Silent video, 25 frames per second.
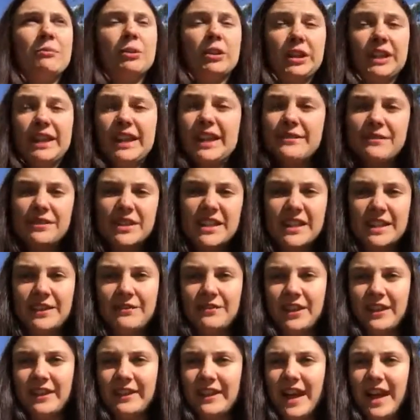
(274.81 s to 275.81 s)
beliefs
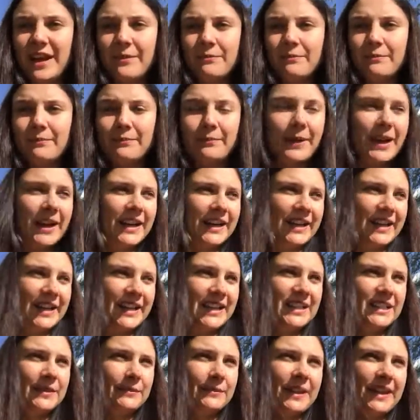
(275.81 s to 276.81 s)
even that might
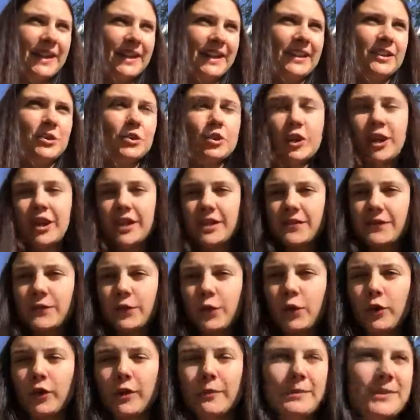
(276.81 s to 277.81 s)
need to be
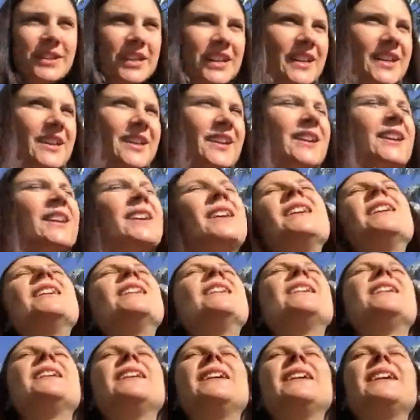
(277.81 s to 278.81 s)
transformed,
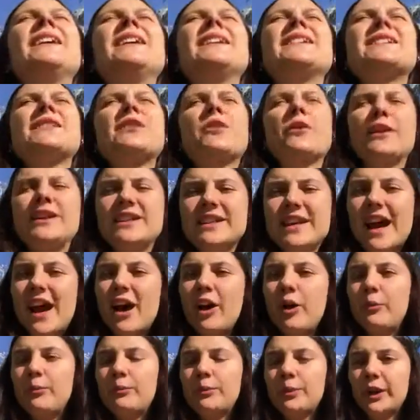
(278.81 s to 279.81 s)
is going to
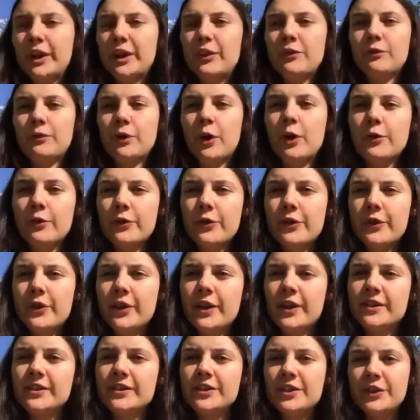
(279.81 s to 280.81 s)
help bring
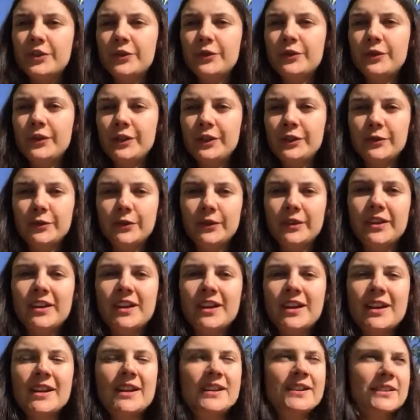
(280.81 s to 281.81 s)
growth to you.
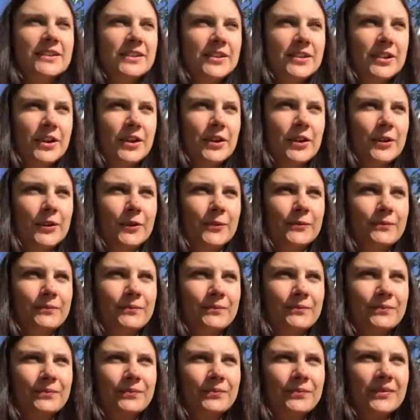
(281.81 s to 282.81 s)
So
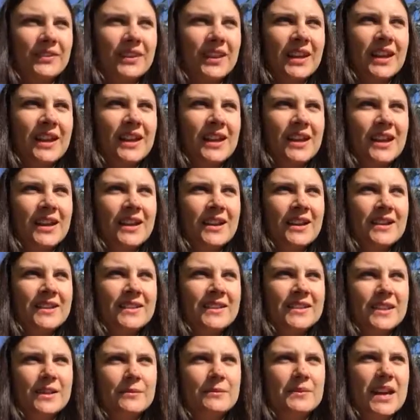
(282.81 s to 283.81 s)

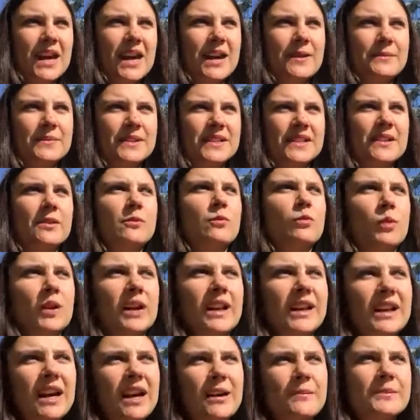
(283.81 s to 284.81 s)
sometimes
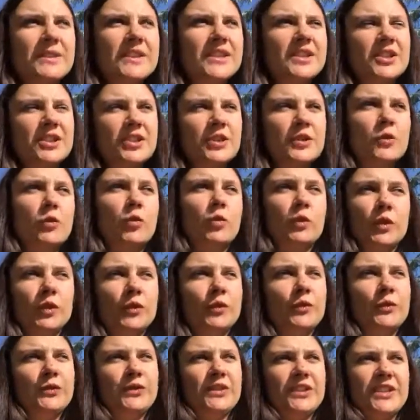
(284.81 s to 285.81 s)
when it comes to
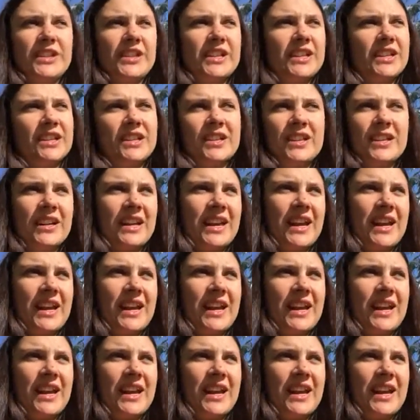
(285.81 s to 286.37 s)
wounds